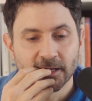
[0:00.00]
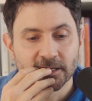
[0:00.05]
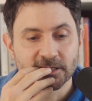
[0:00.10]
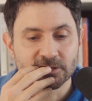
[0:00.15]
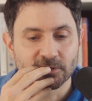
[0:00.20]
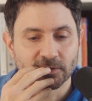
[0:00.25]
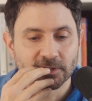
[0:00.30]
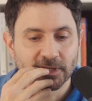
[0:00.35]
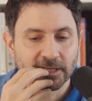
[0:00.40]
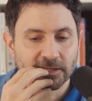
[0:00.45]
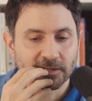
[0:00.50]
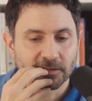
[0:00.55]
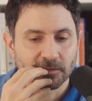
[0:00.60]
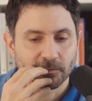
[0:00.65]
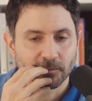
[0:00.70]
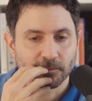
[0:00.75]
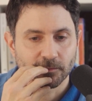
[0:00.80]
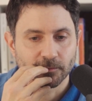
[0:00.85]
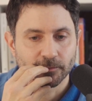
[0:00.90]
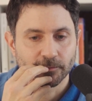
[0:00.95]
So that
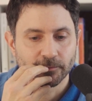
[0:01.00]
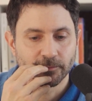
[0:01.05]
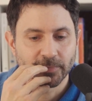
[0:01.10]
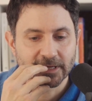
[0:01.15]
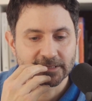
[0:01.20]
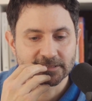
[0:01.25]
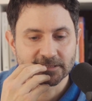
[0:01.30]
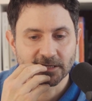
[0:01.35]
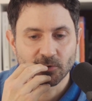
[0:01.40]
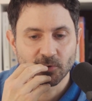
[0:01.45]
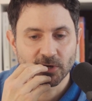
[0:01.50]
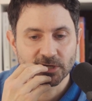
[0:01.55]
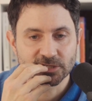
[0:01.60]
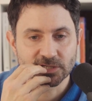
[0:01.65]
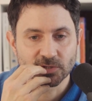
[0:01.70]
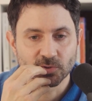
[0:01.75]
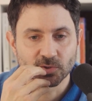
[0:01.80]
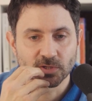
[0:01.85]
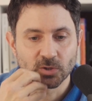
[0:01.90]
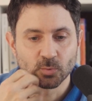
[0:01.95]
begs the
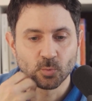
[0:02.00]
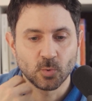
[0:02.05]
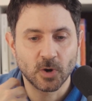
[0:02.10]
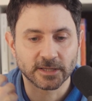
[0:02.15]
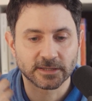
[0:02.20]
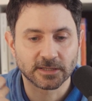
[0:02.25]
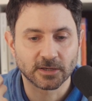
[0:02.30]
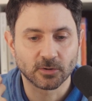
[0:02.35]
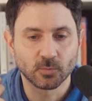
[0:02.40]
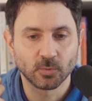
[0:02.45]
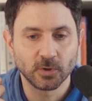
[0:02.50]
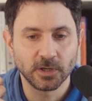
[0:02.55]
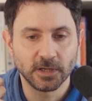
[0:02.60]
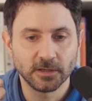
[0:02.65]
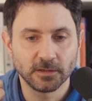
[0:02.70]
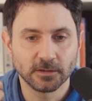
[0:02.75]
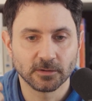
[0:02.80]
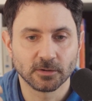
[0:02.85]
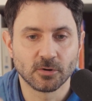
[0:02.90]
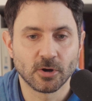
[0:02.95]
question then what are
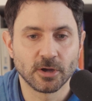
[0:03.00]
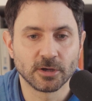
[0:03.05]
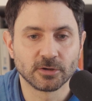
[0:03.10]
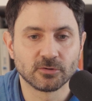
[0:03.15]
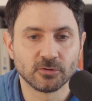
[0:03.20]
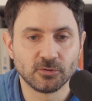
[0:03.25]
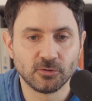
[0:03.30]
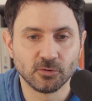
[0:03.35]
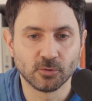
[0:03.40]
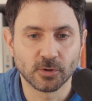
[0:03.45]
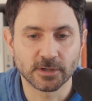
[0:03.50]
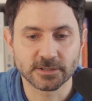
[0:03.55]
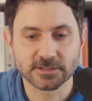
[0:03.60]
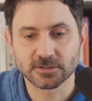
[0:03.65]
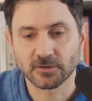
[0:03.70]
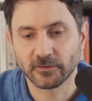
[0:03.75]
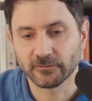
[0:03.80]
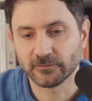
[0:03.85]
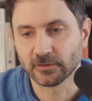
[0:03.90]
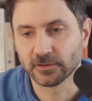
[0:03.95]
we going to do as
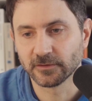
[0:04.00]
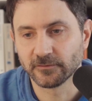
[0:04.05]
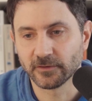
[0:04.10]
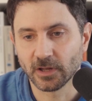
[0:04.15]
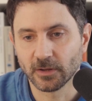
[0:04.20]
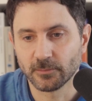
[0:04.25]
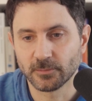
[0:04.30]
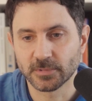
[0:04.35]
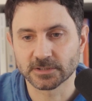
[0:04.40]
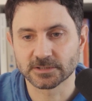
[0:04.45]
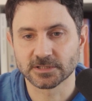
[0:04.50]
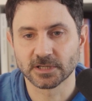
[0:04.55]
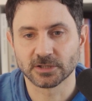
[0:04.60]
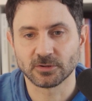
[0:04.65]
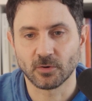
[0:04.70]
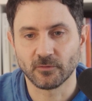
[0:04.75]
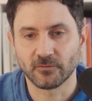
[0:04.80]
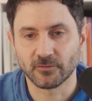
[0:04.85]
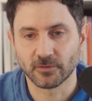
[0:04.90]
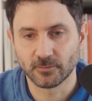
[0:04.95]
software developers that
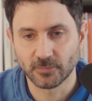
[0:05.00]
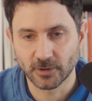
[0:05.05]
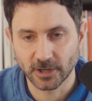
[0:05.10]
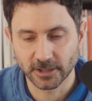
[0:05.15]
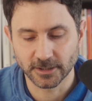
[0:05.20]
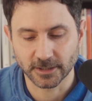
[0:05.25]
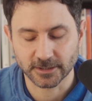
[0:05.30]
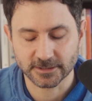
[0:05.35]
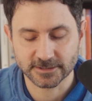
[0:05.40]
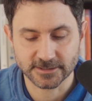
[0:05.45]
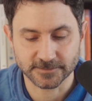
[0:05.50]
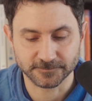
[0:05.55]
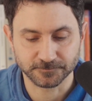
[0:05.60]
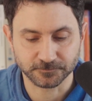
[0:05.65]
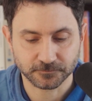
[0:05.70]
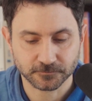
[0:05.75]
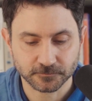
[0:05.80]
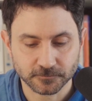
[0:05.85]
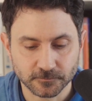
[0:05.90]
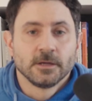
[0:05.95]
offer products?
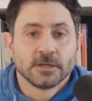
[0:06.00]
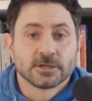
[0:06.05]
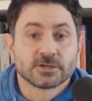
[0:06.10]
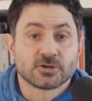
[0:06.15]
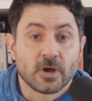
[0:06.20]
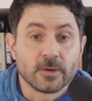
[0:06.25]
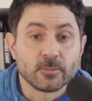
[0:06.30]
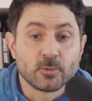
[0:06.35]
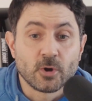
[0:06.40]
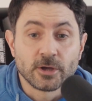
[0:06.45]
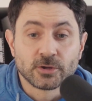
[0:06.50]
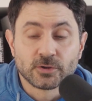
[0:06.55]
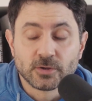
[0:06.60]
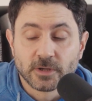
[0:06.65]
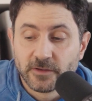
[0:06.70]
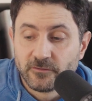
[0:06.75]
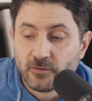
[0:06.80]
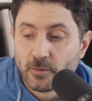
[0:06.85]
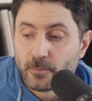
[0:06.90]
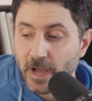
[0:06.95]
So I'm going to
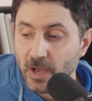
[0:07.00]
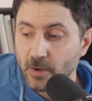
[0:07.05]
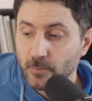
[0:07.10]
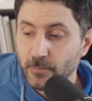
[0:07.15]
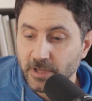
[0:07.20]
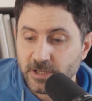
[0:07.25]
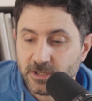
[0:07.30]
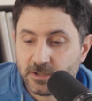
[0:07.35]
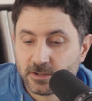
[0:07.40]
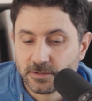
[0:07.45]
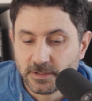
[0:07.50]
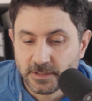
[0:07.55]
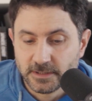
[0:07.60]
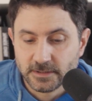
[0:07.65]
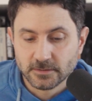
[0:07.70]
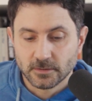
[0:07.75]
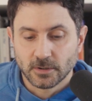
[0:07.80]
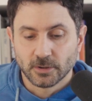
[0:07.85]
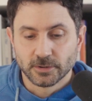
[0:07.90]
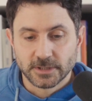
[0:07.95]
give you my opinion
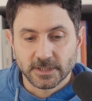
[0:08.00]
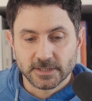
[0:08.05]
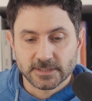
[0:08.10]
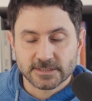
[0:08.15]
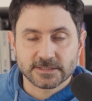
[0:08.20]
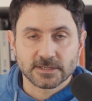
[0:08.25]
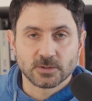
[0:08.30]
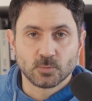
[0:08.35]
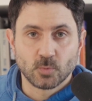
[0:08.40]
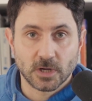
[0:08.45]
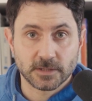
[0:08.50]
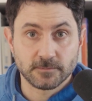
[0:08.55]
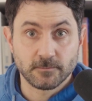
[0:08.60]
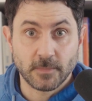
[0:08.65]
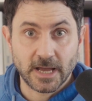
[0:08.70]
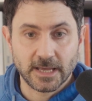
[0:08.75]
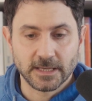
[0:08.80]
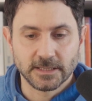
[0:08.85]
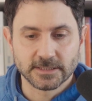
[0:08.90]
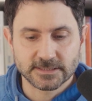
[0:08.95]
in, on this and what
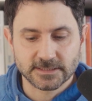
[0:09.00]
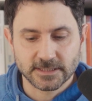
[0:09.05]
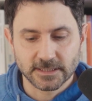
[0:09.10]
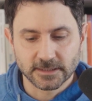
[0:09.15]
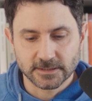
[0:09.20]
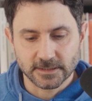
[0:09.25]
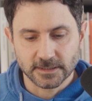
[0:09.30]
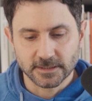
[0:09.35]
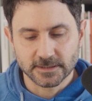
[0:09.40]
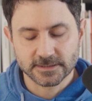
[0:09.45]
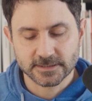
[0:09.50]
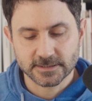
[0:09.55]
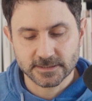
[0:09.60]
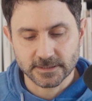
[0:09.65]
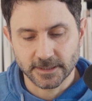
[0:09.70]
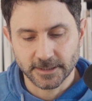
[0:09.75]
my instinct is.